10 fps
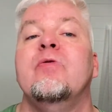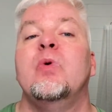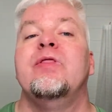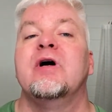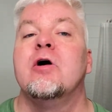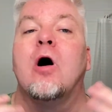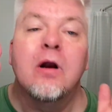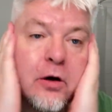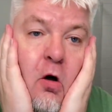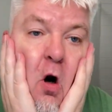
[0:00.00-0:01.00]
with the
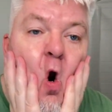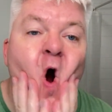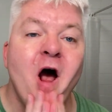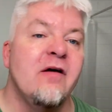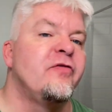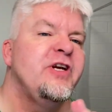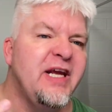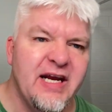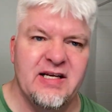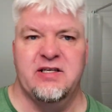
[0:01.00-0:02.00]
collar for
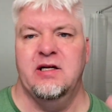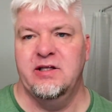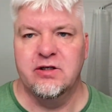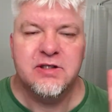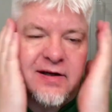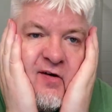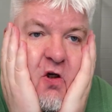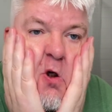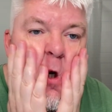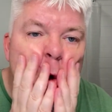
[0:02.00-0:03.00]
years and I just haven't
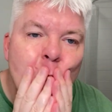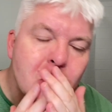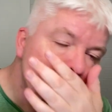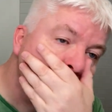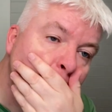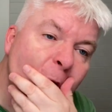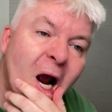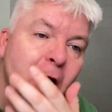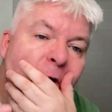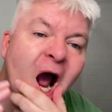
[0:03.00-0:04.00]
seen
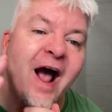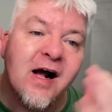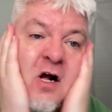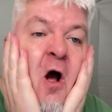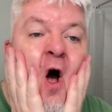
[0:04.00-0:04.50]
it.